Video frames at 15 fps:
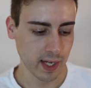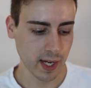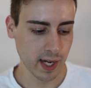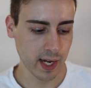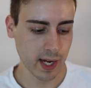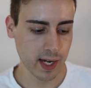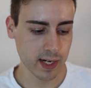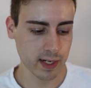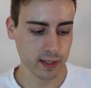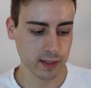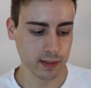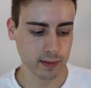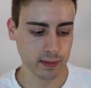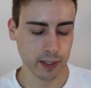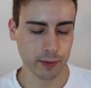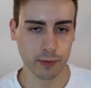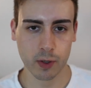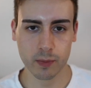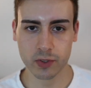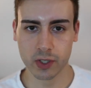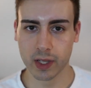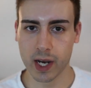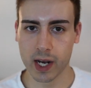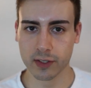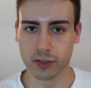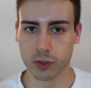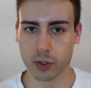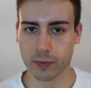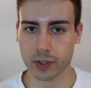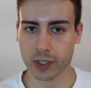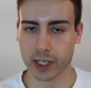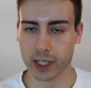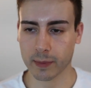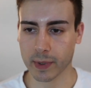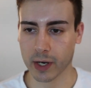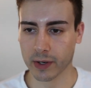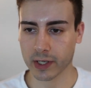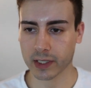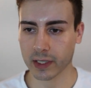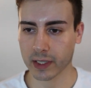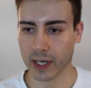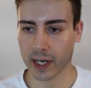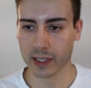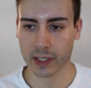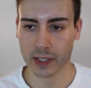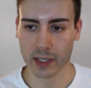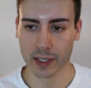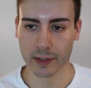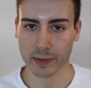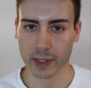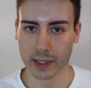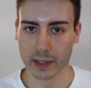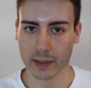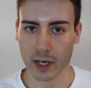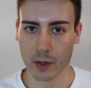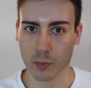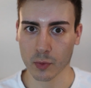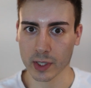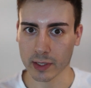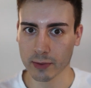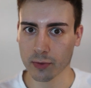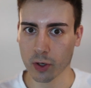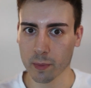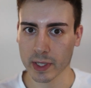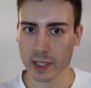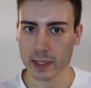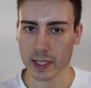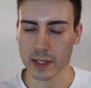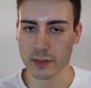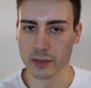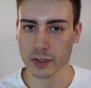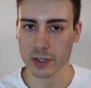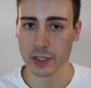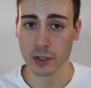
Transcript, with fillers: And it foams a lot, so if you're kind of married to the idea of like a really foaming cleanser,